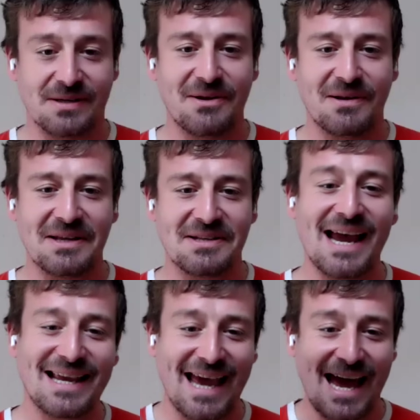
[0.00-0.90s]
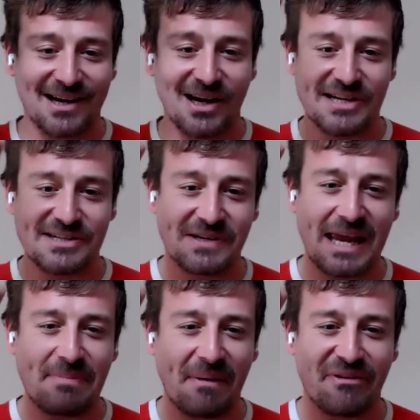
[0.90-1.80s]
Absolutely. Take care,
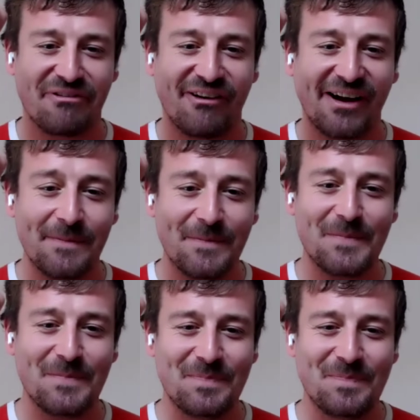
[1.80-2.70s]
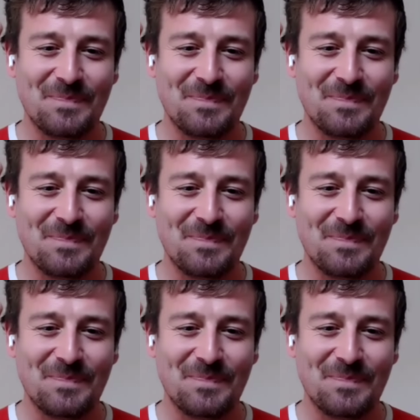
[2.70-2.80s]
guys. Keep up the fight.